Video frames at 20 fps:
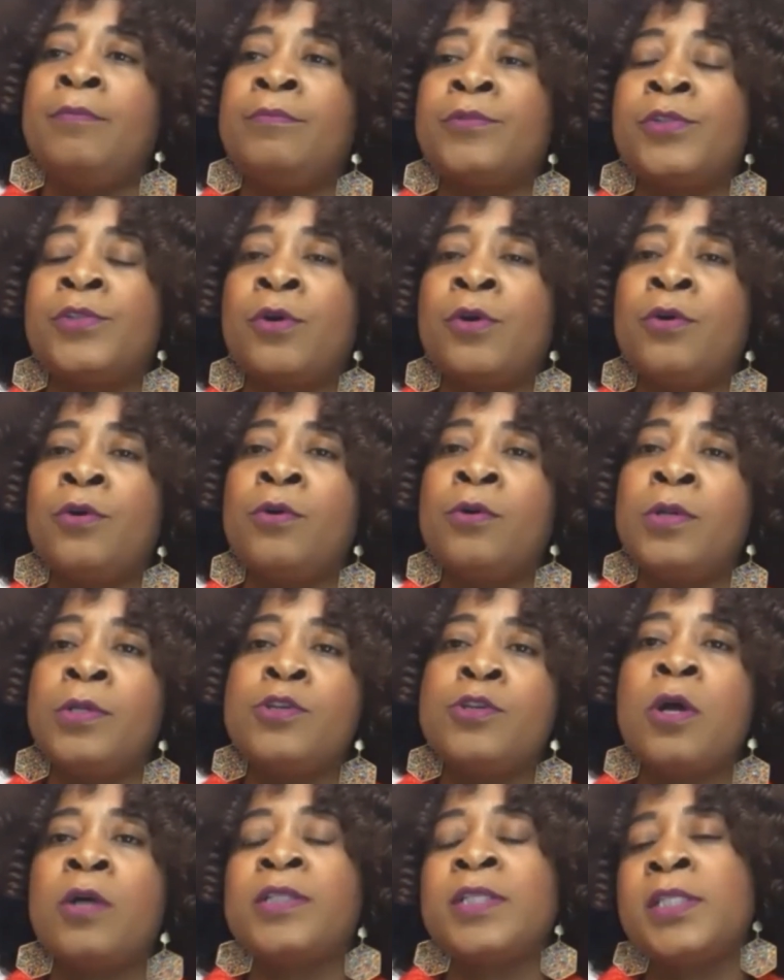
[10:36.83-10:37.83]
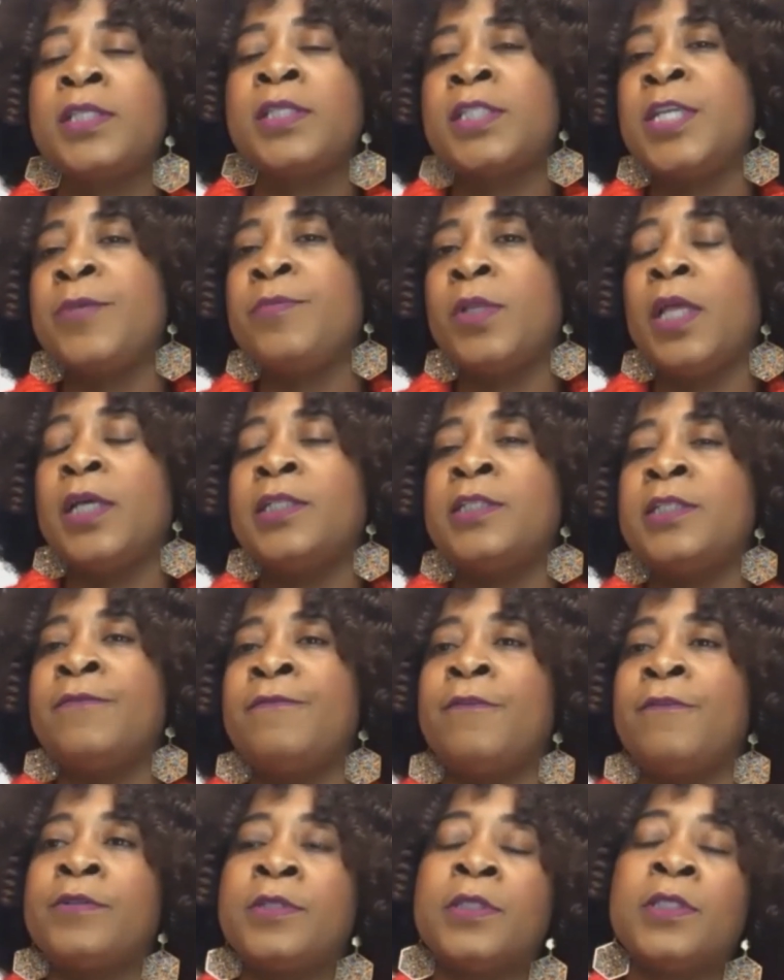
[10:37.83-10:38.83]
So
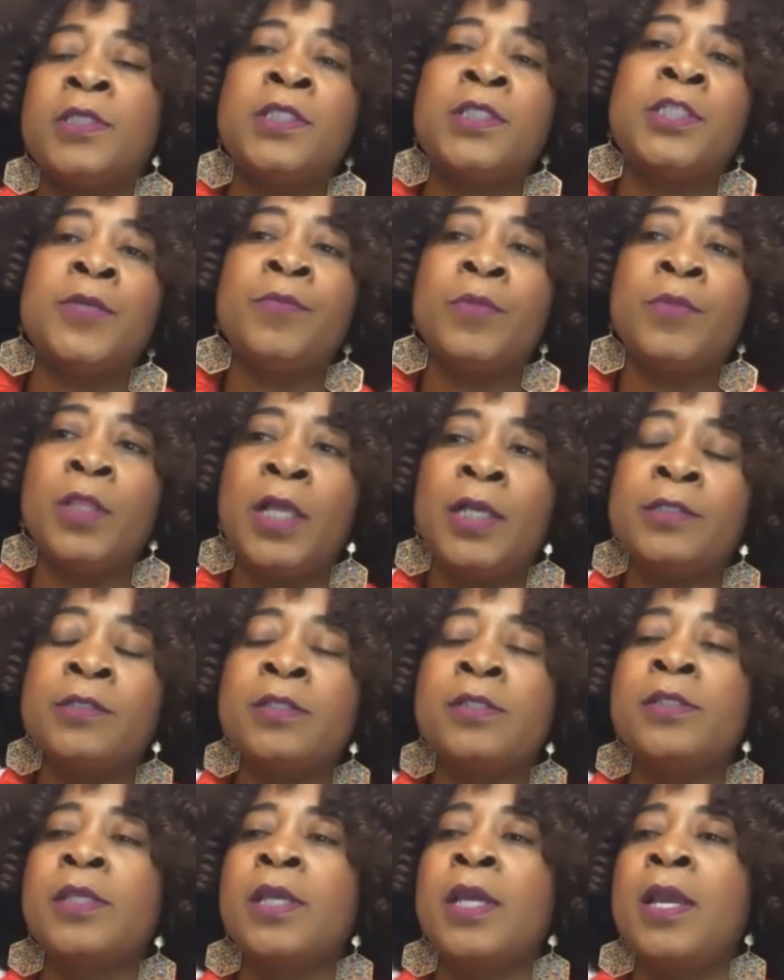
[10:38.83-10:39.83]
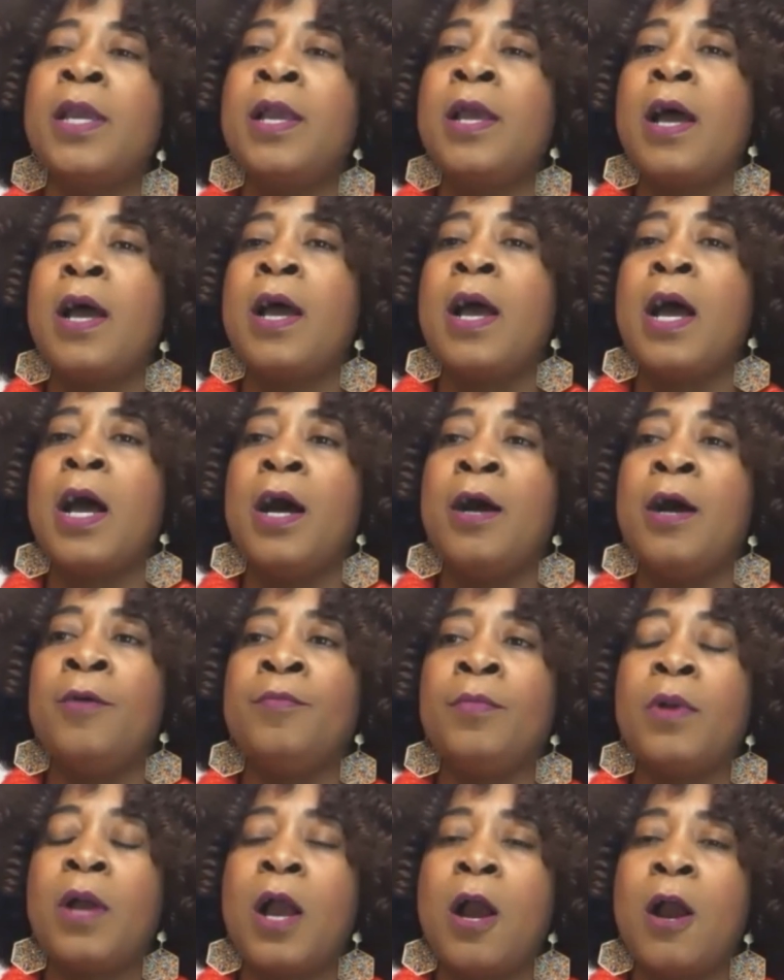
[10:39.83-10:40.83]
non-stimulant versus stimulants
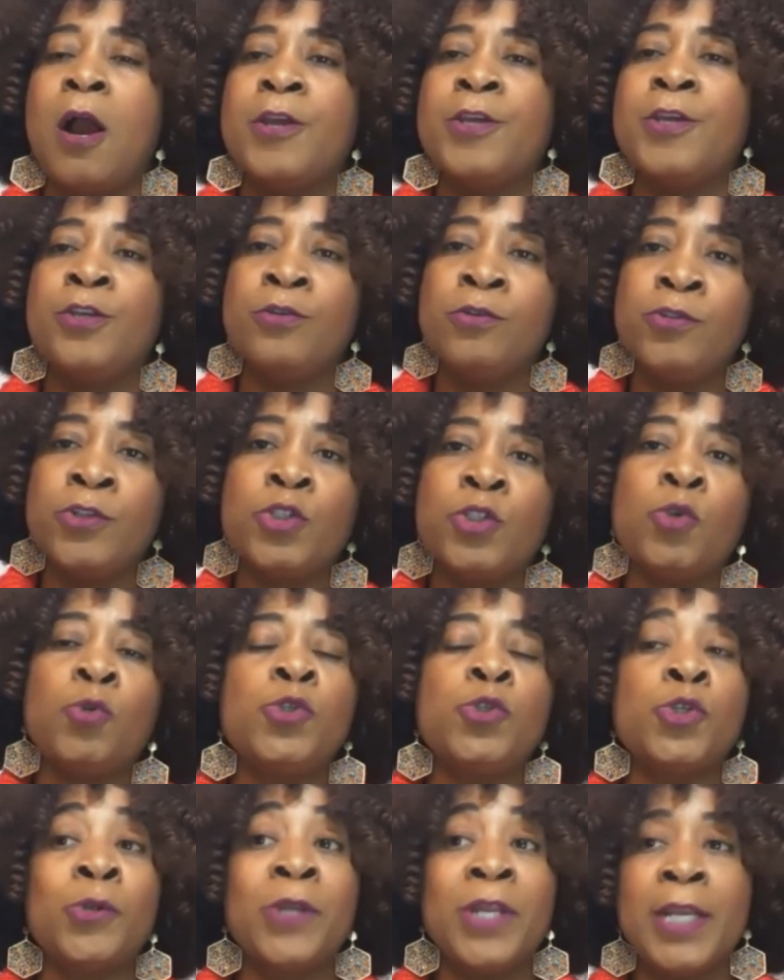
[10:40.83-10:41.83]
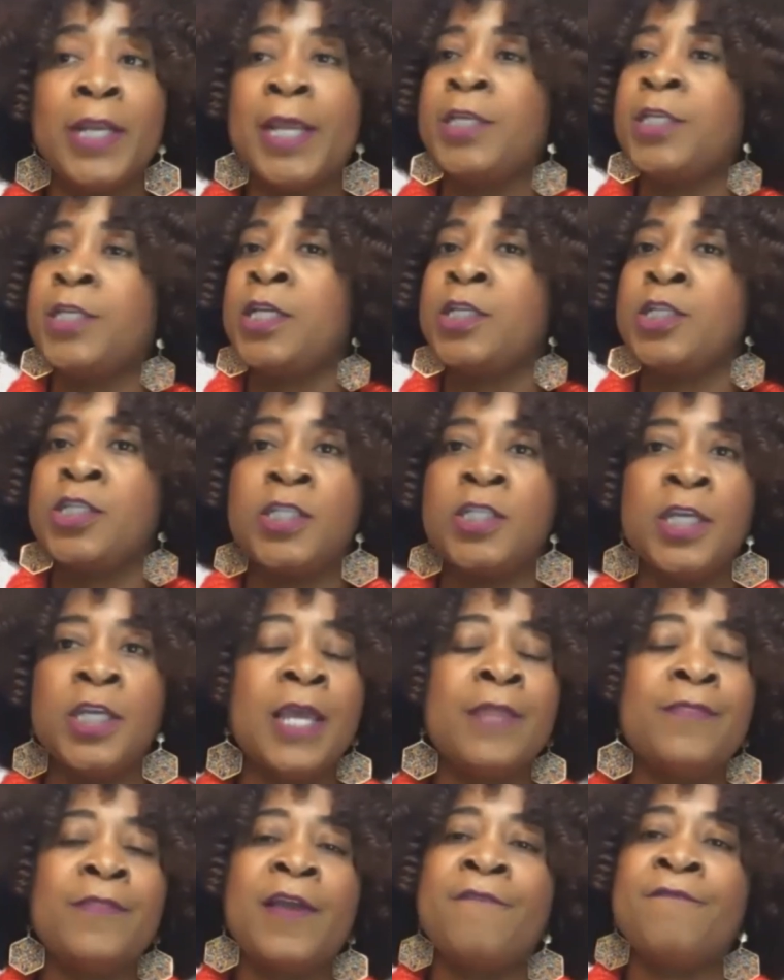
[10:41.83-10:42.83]
are used to treat
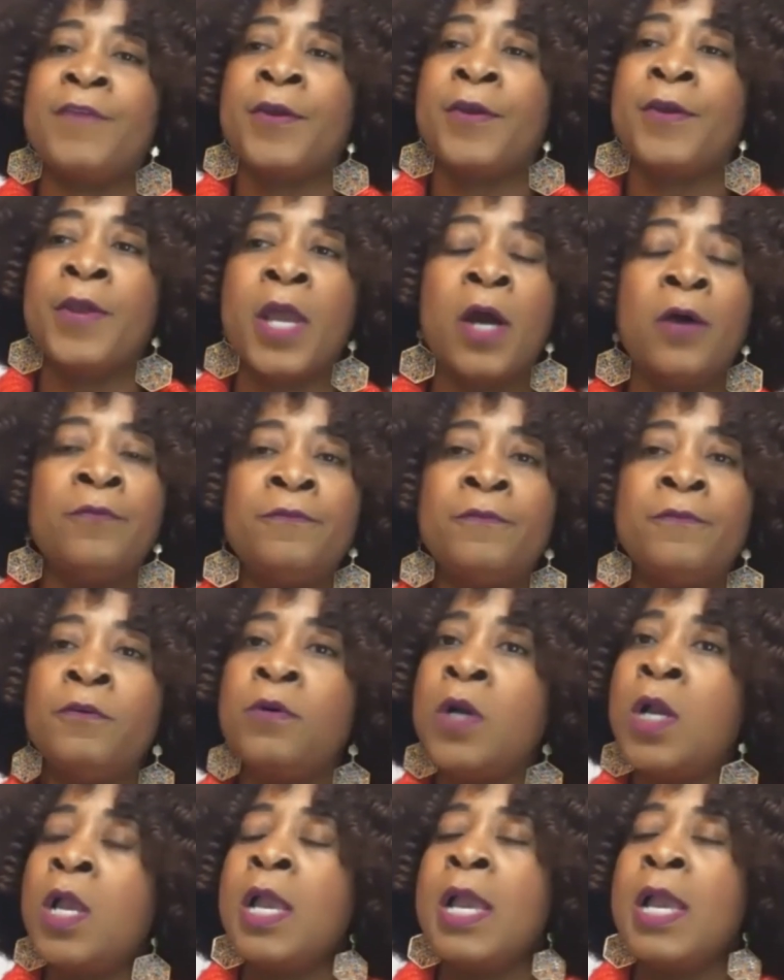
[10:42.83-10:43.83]
ADHD, and they are very helpful.